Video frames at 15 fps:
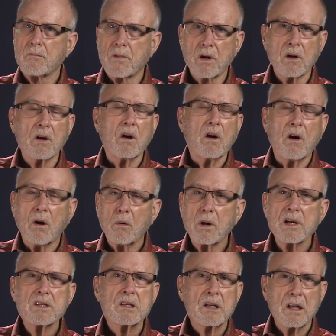There are
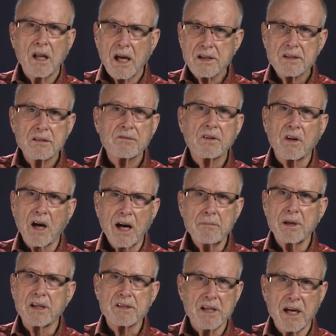always lots of
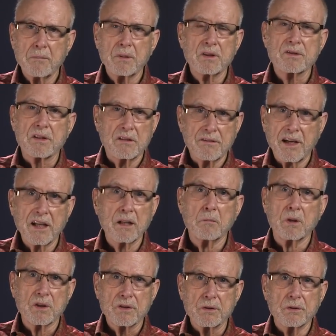crime examples
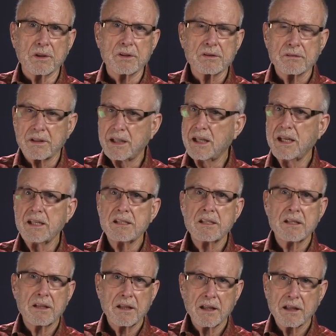available to us. Easy
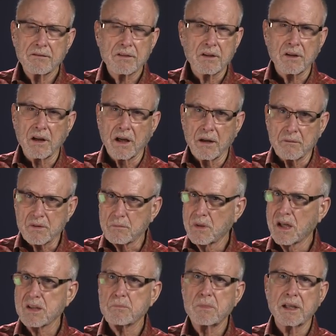to think of crimes.
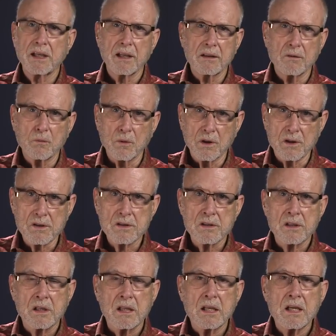Must be getting worse.
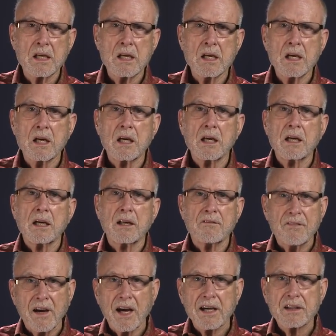In
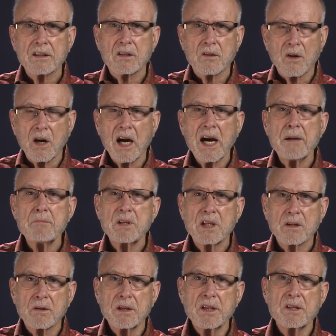fact, crime
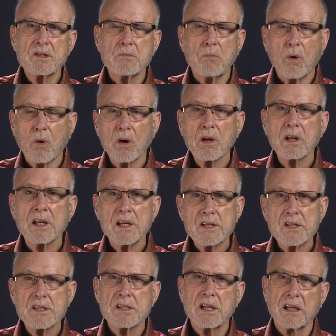decreased more or
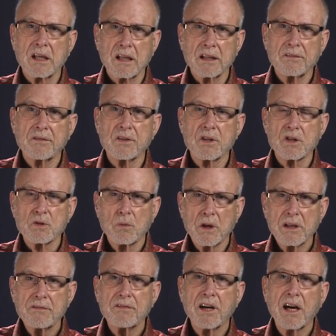less steadily for the
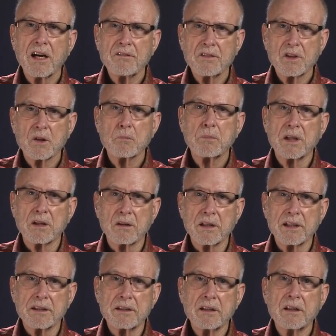25-year
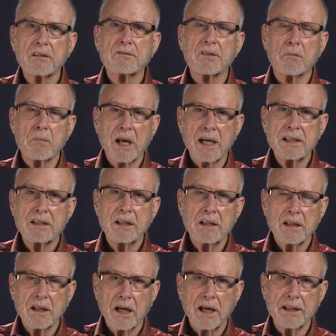period from
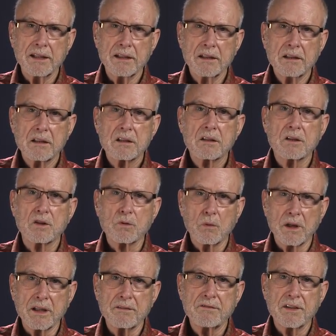1990 to
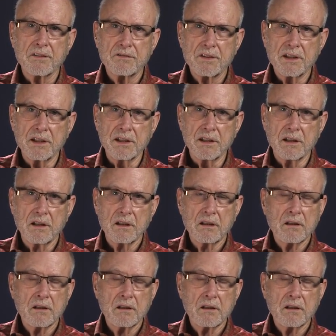2015.